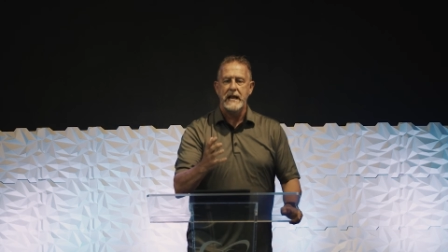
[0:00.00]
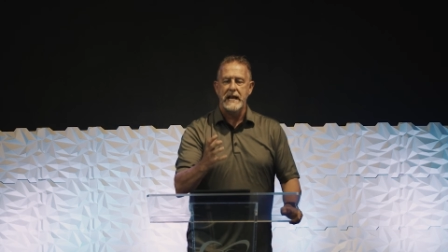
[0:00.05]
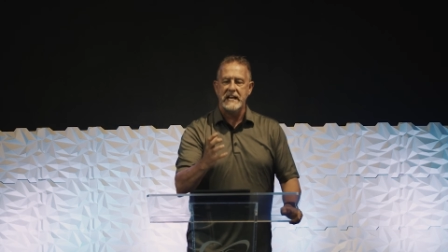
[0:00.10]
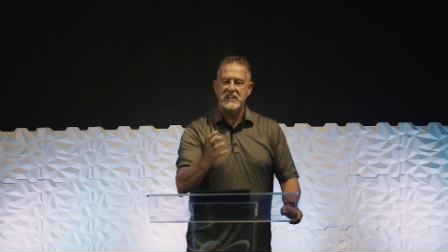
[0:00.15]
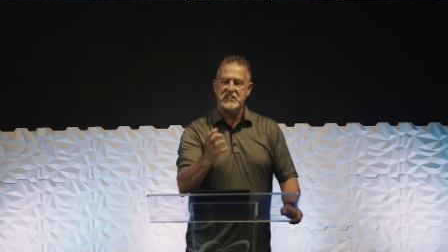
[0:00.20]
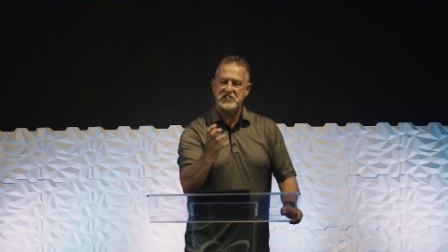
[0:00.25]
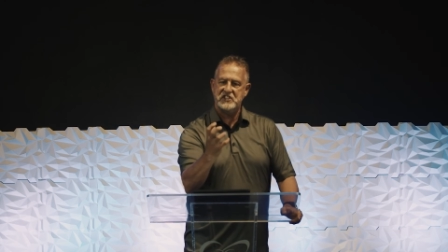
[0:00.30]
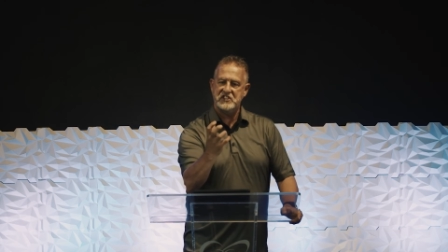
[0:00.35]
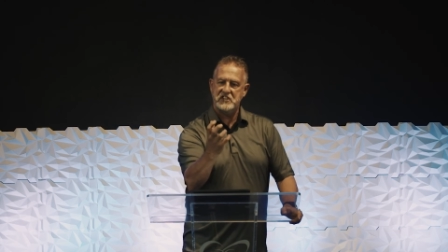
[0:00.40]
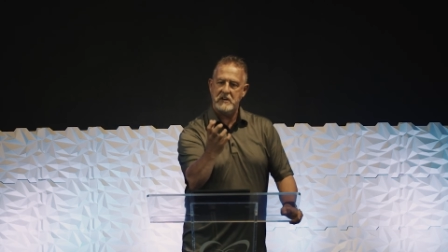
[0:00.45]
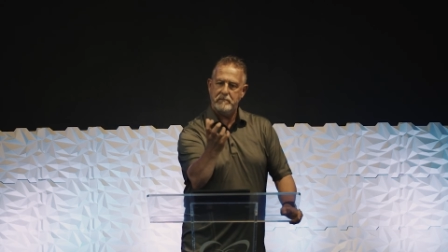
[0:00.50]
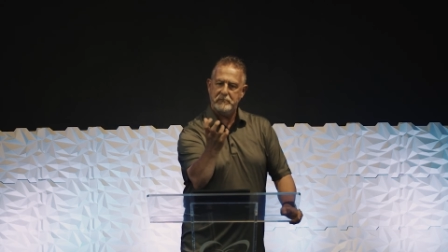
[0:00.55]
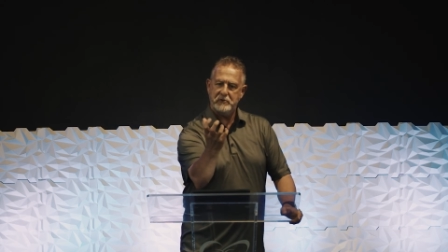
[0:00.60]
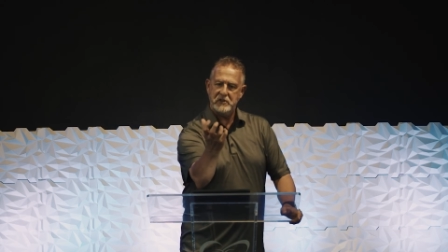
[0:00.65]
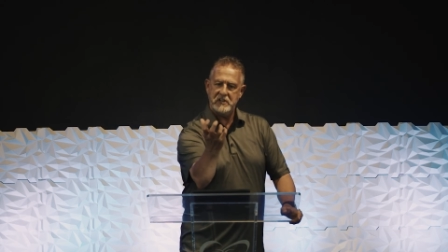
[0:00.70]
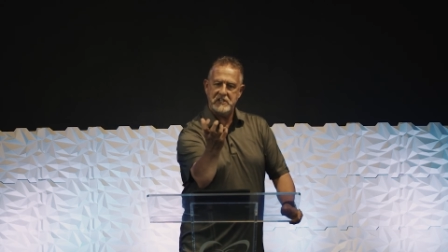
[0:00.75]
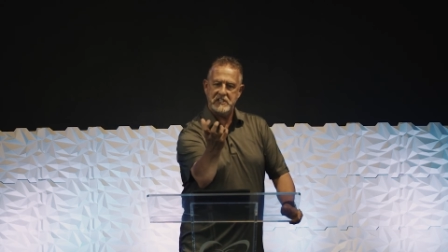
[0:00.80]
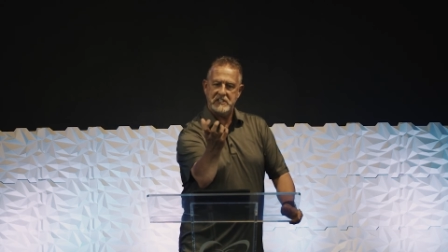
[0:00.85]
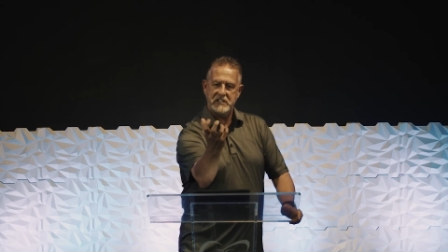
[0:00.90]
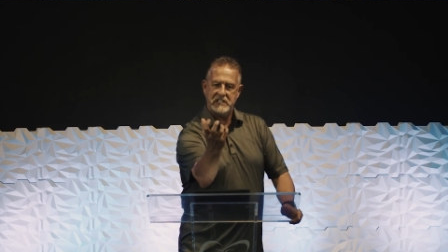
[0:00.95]
and
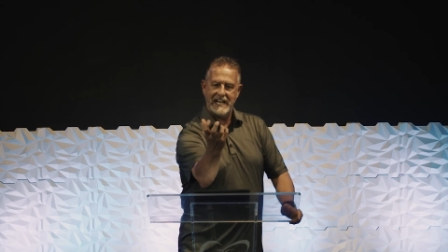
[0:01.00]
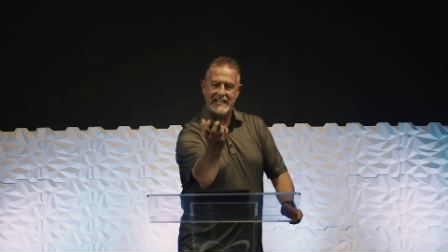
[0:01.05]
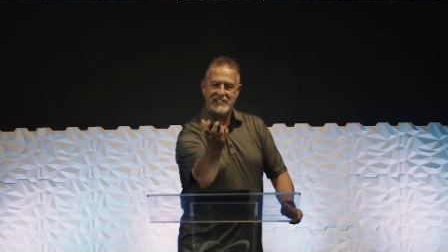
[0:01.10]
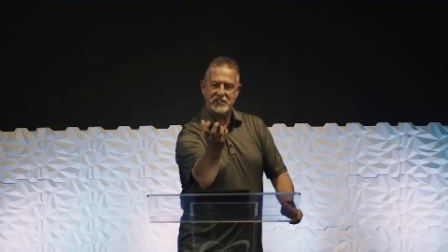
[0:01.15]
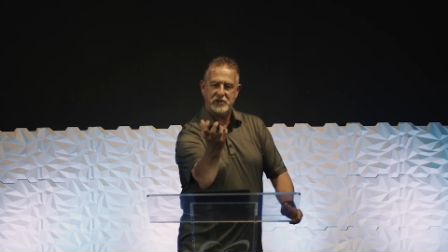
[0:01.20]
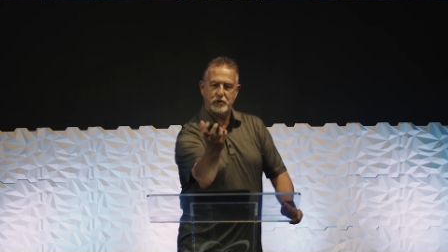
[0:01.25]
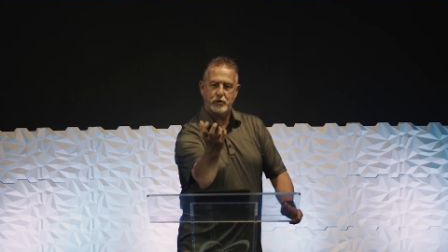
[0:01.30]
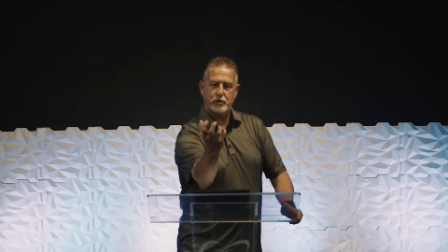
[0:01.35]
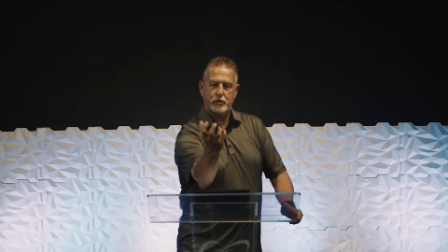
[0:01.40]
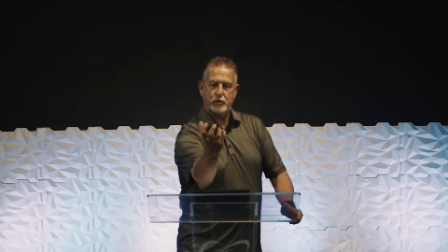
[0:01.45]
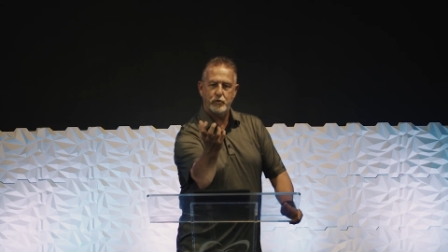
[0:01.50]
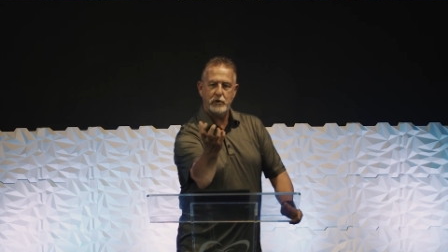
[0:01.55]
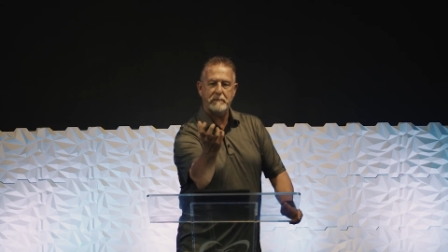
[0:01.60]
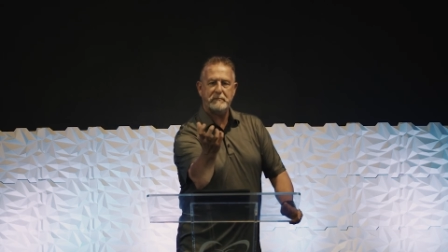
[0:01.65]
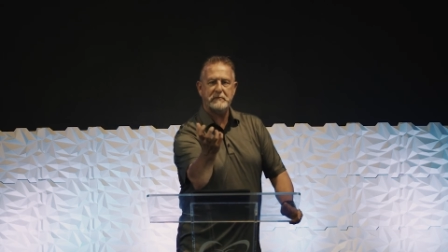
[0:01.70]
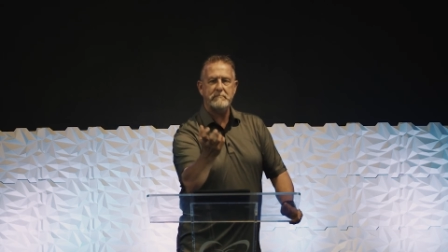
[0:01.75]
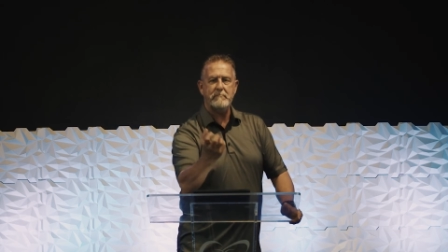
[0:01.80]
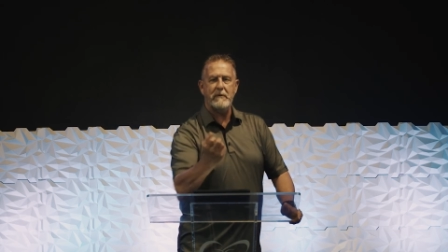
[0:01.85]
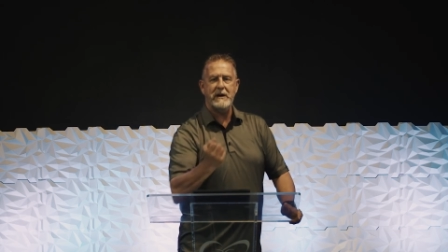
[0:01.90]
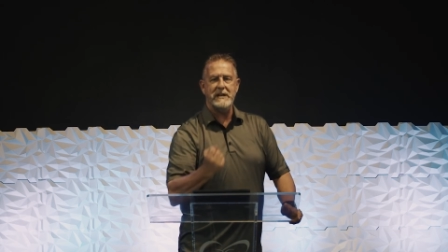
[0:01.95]
something has
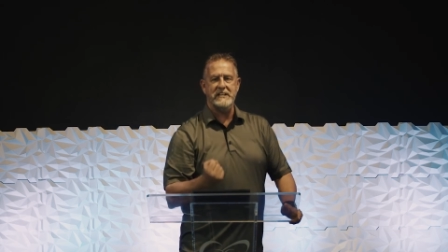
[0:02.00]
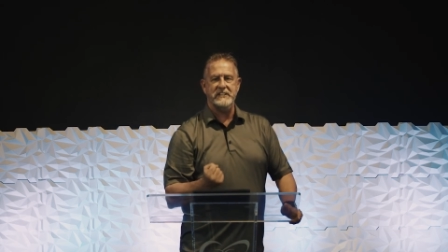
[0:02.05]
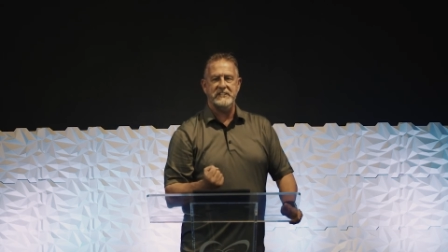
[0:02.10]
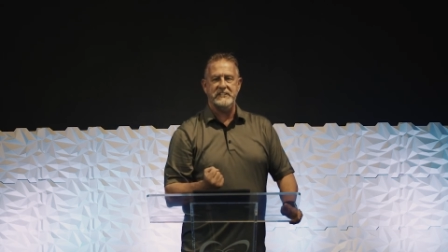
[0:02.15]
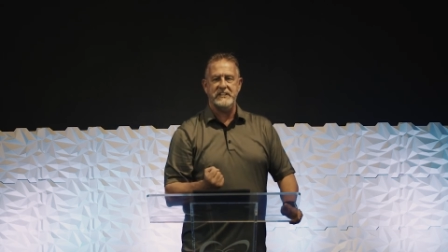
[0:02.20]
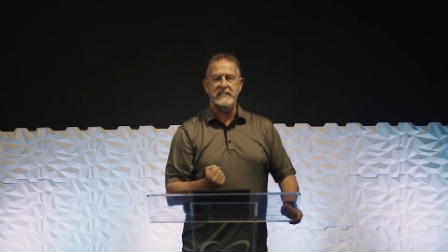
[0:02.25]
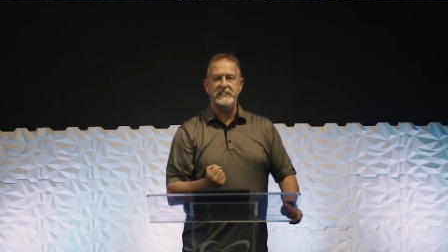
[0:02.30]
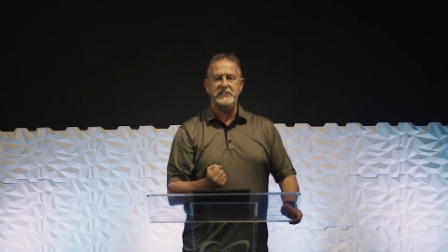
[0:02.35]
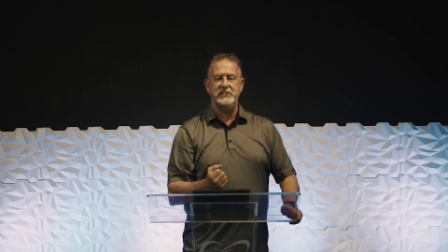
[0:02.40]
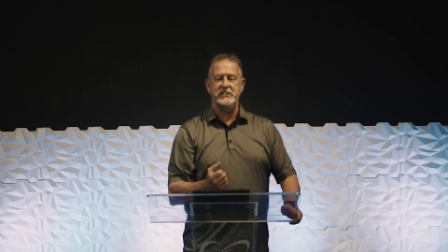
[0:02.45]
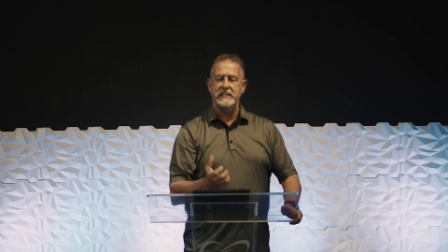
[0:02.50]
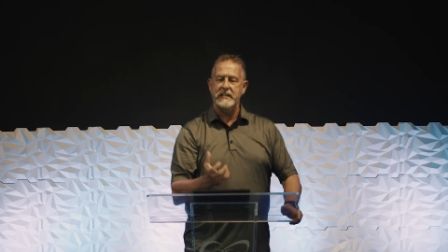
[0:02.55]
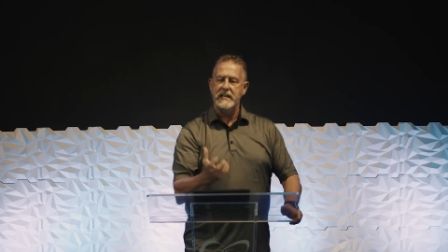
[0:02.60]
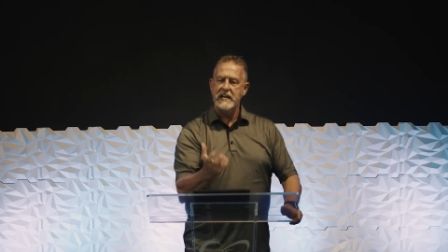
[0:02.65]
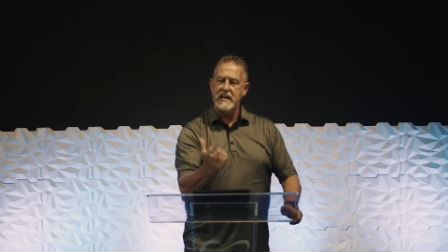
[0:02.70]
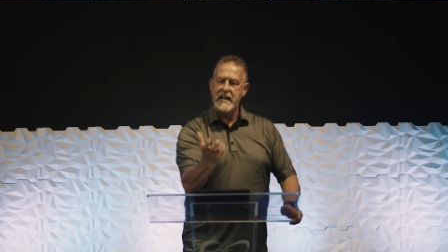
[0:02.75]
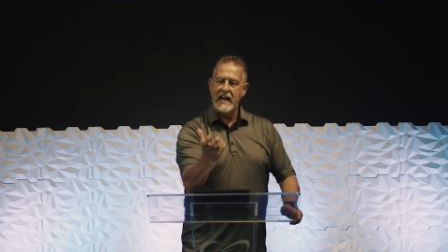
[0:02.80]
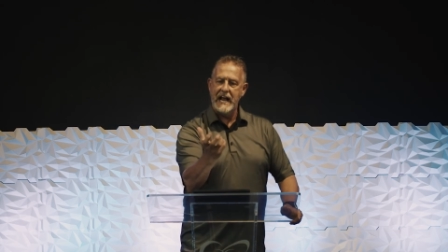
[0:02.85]
gripped my attention,